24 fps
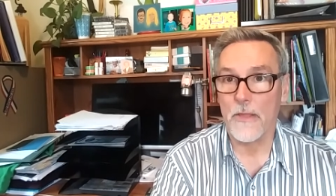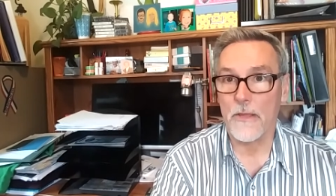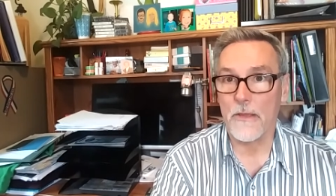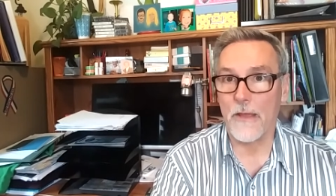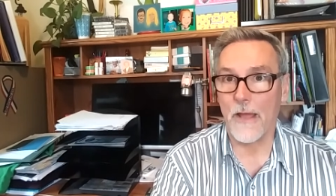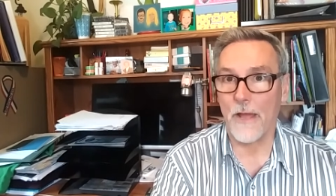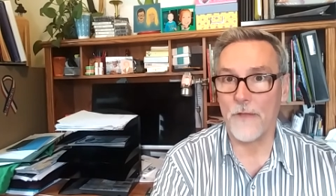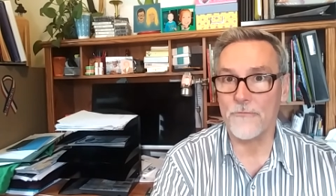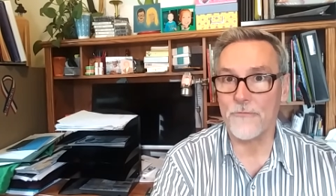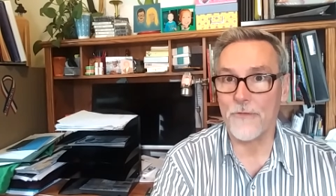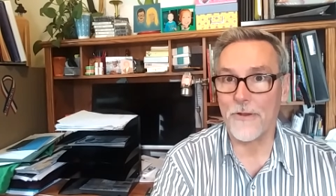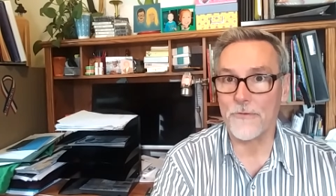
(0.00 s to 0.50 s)

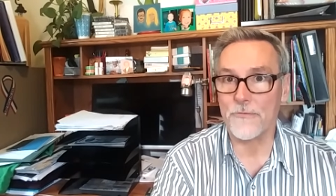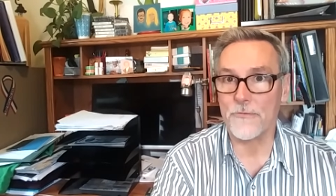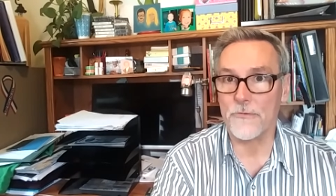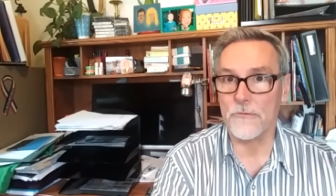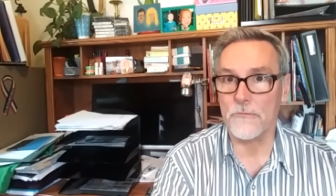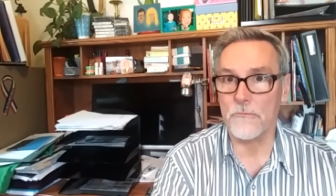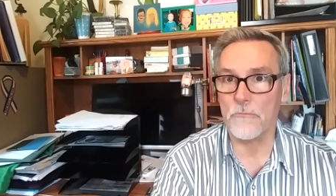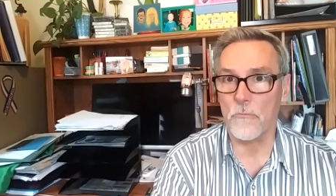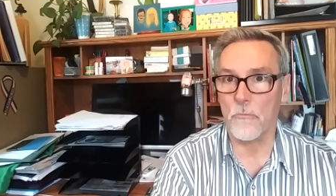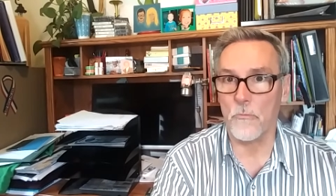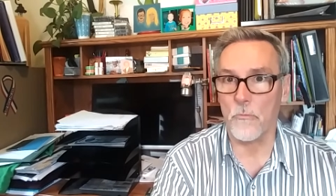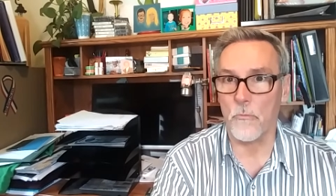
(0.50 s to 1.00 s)

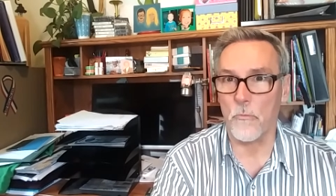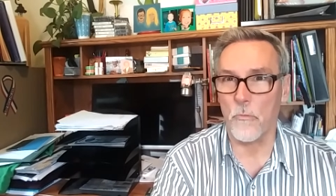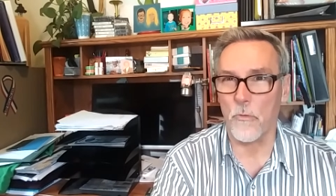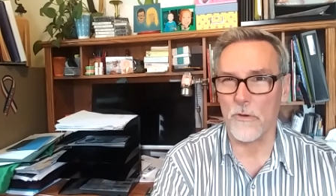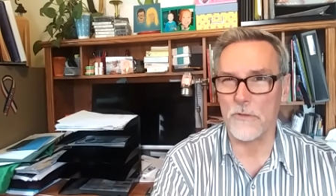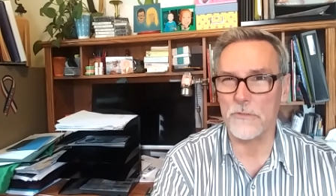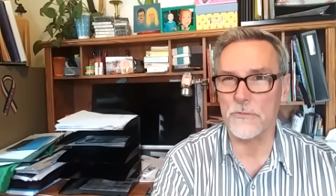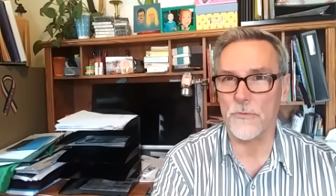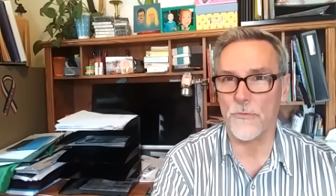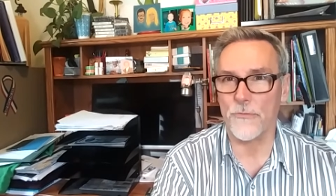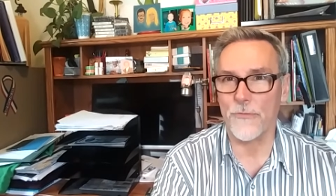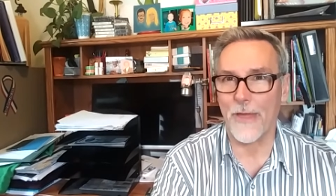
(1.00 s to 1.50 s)
Contractor
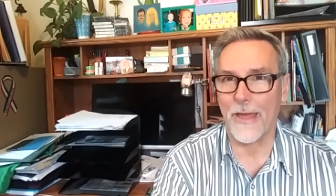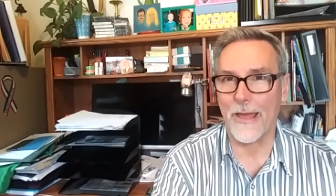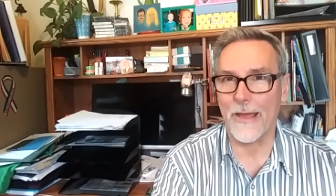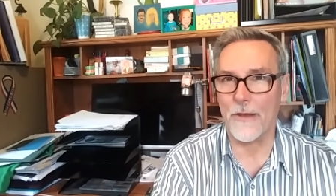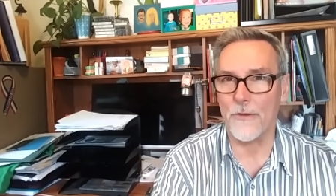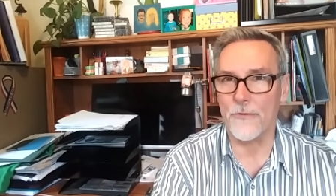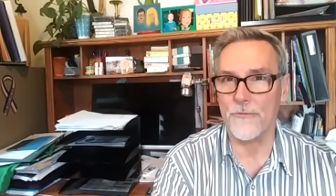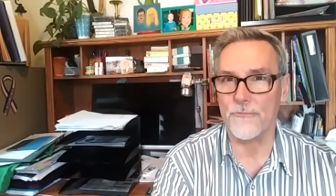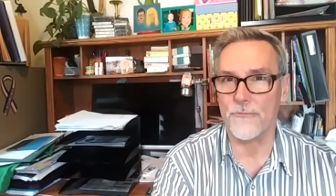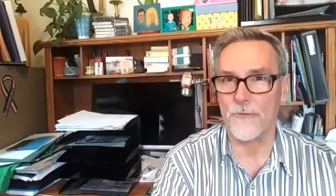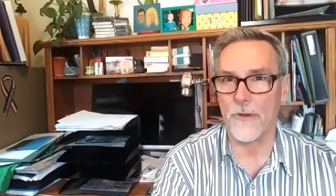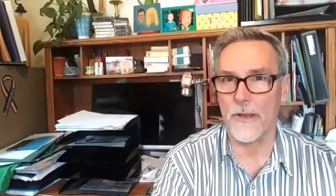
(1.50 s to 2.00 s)
works with the
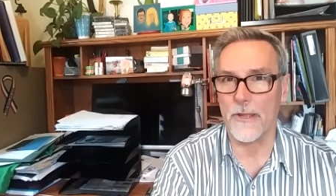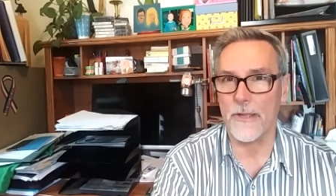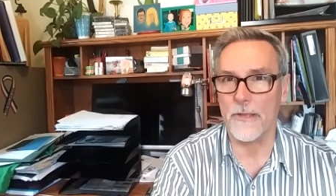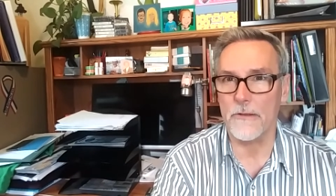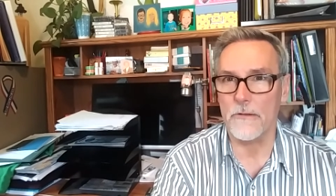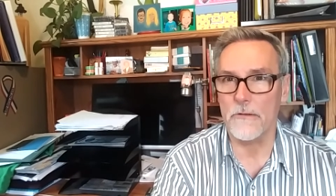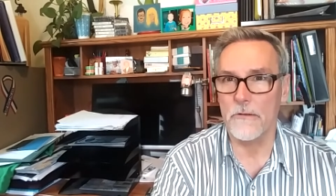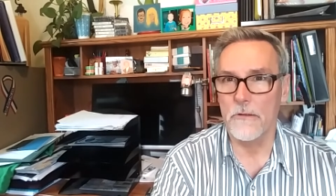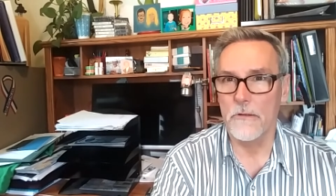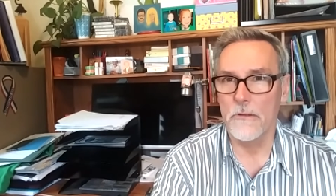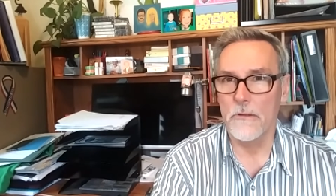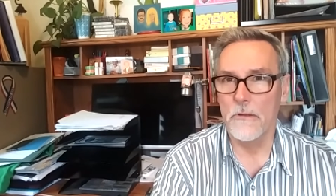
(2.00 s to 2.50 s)
house, right?
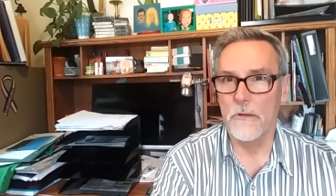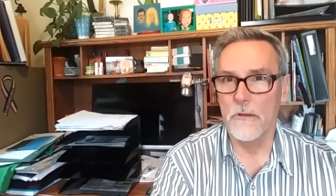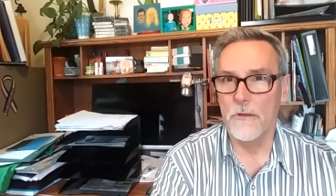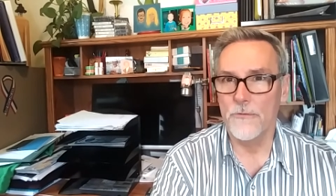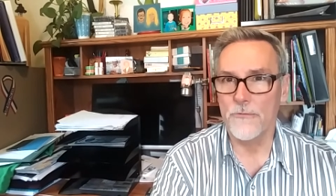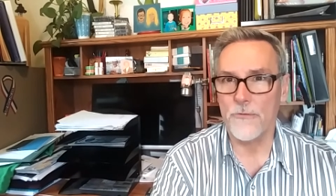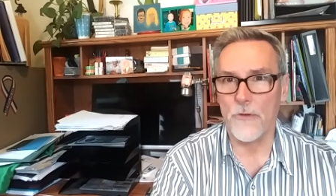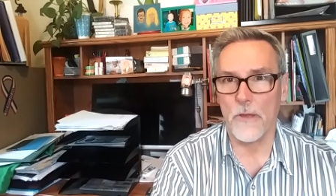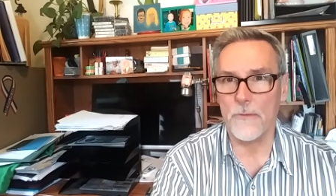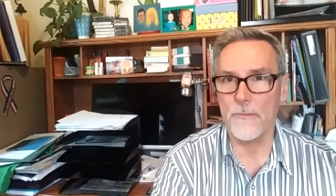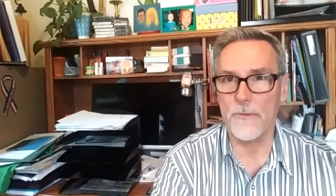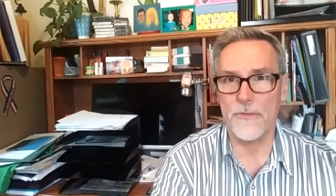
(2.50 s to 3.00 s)

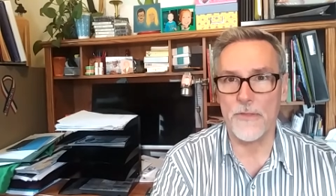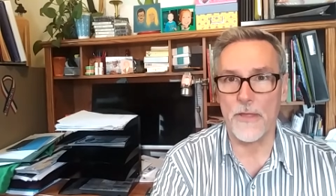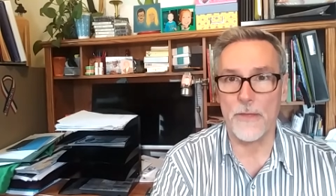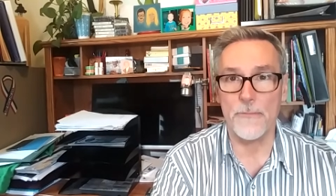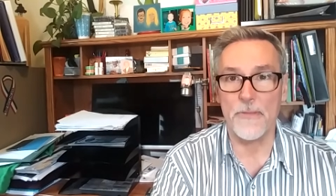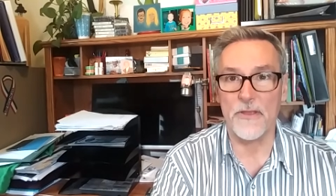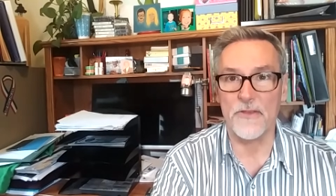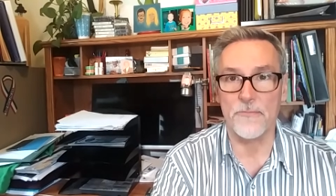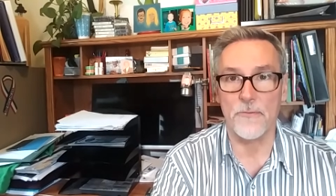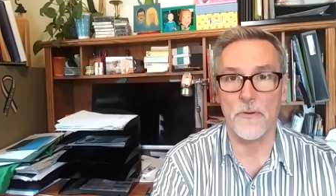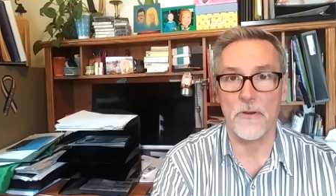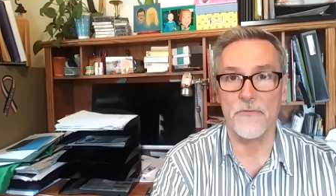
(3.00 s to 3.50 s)
So, I mean, that
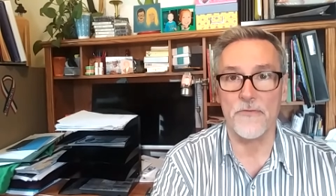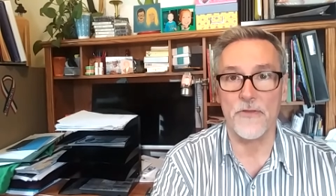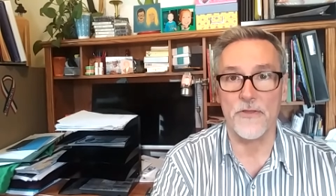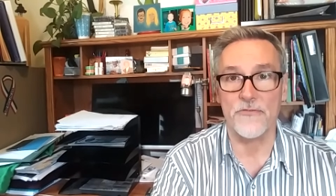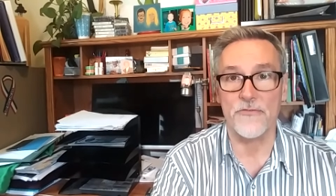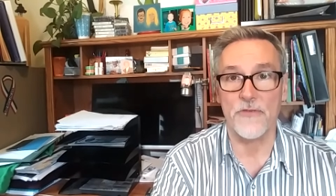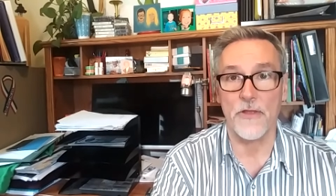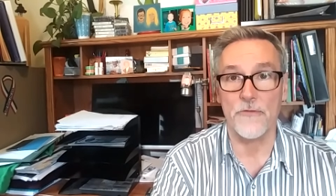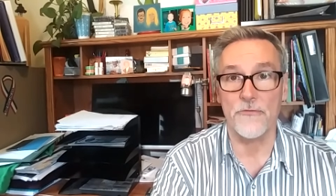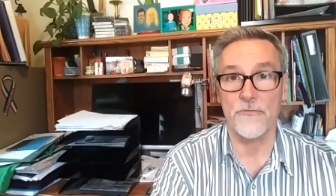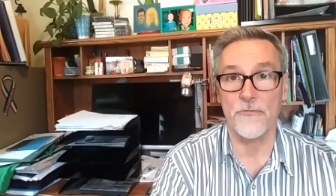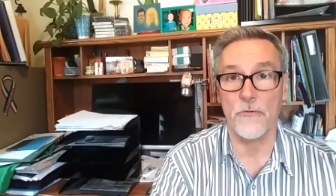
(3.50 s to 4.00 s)
makes perfect
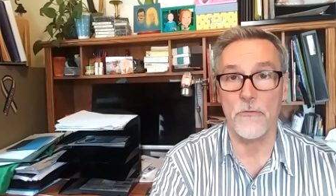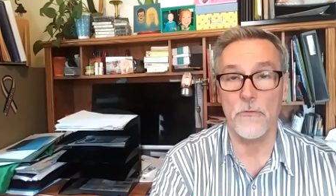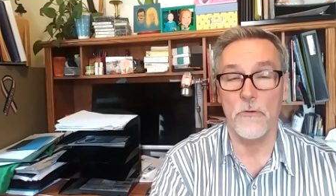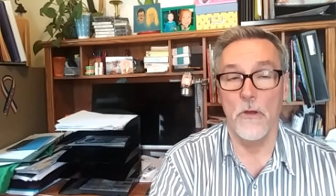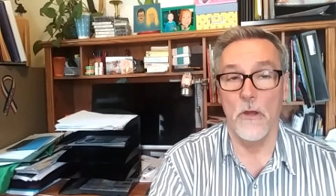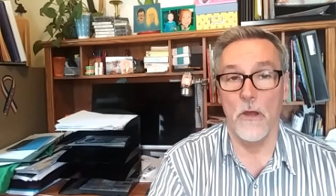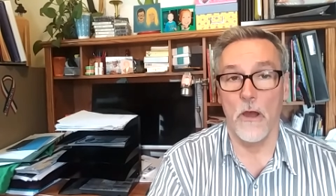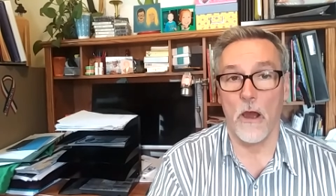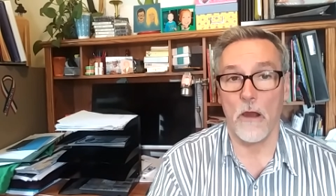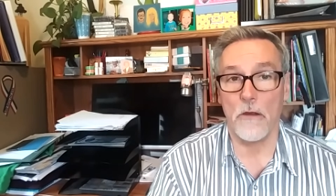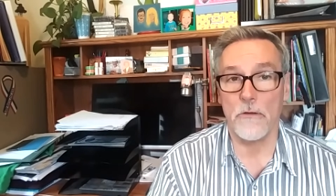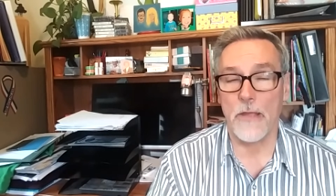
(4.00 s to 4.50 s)
sense. So,
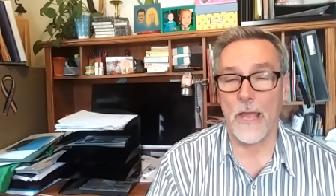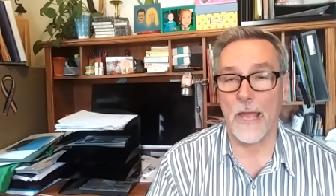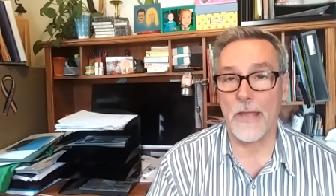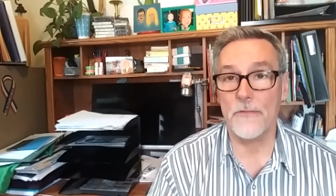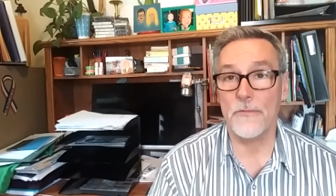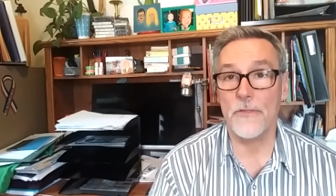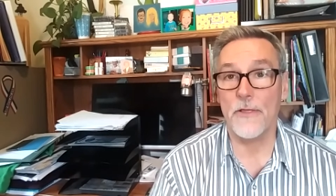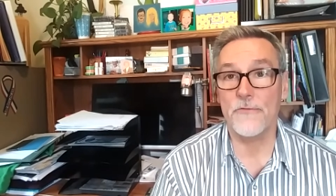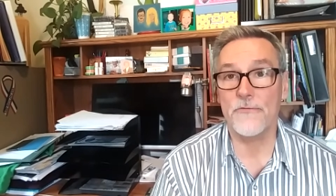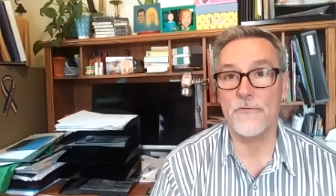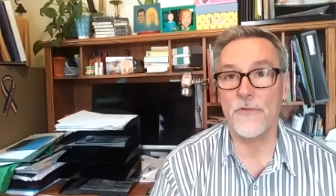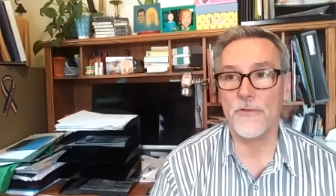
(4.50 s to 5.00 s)
okay,
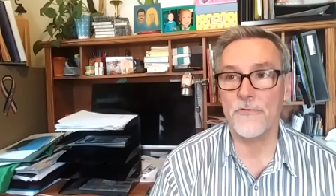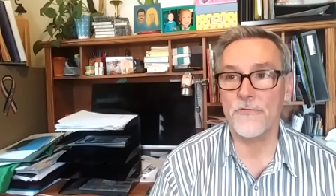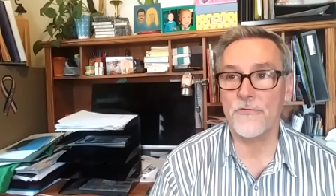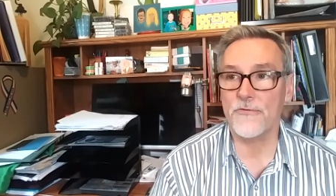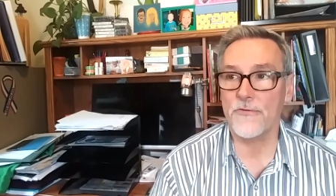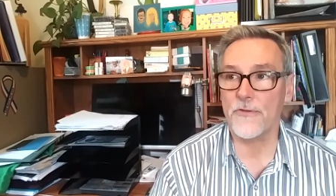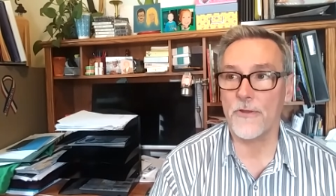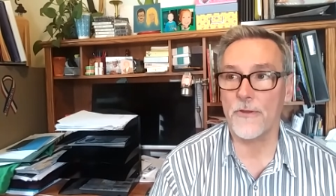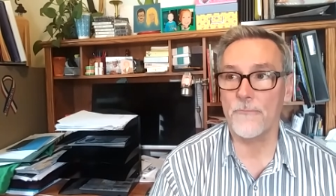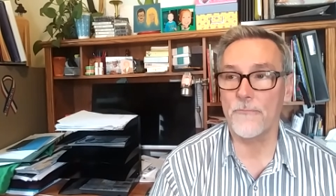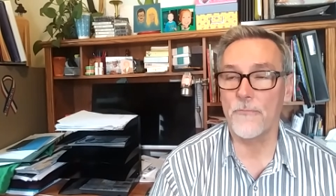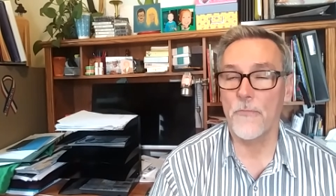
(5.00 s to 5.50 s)
let that's,
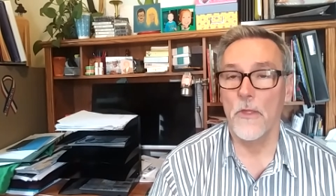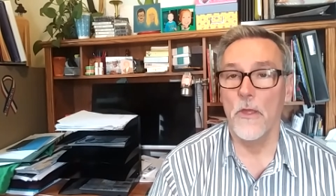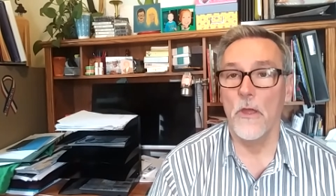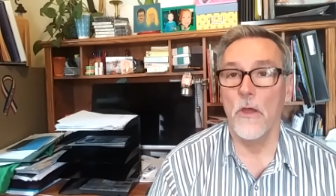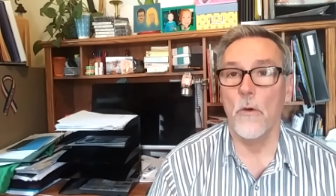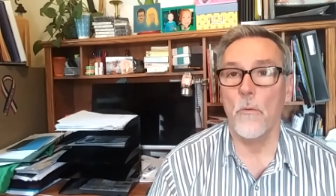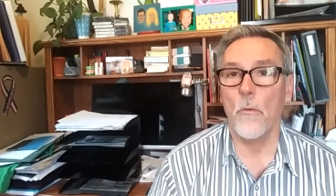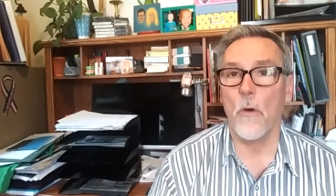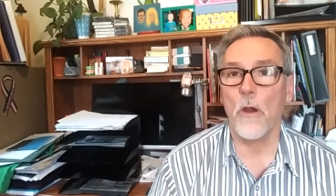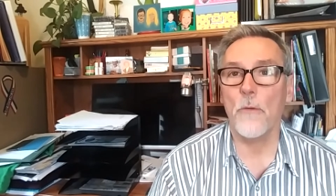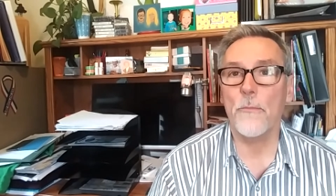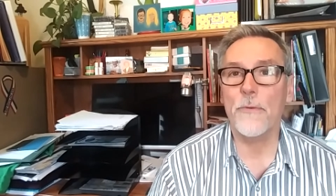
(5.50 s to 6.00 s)
uh,
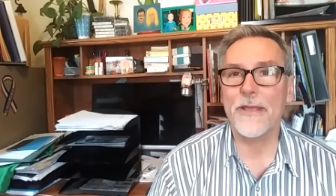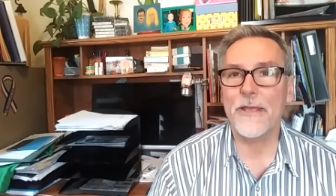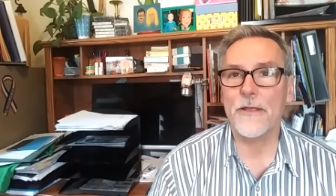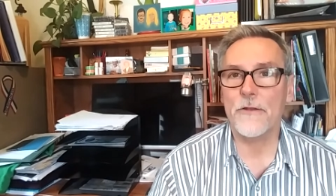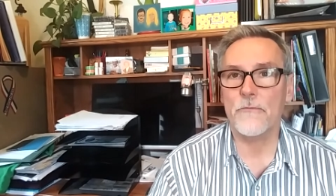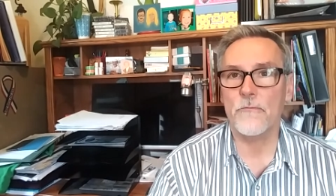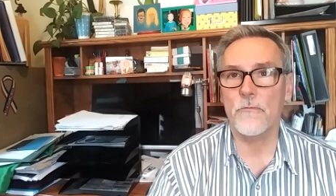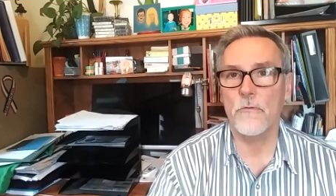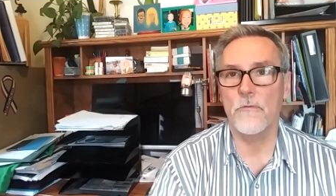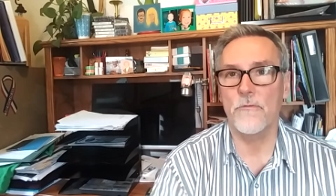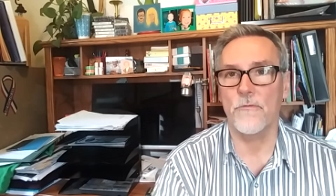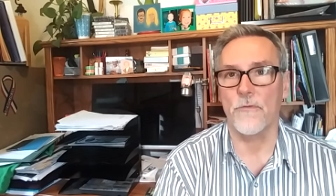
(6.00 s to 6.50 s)
why don't we get a
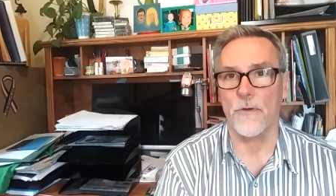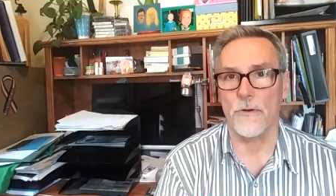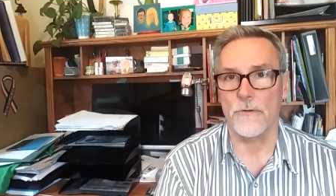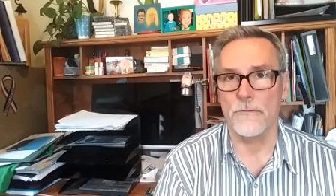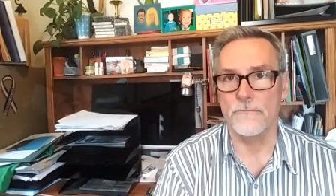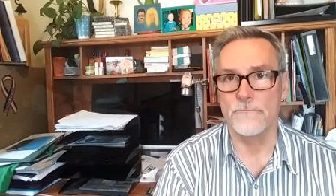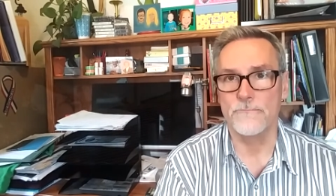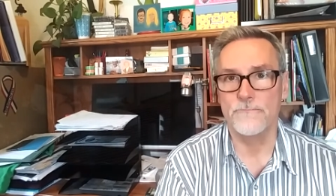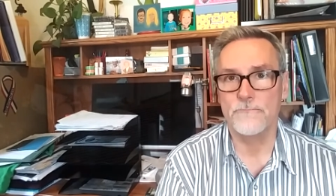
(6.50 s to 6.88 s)
roofer?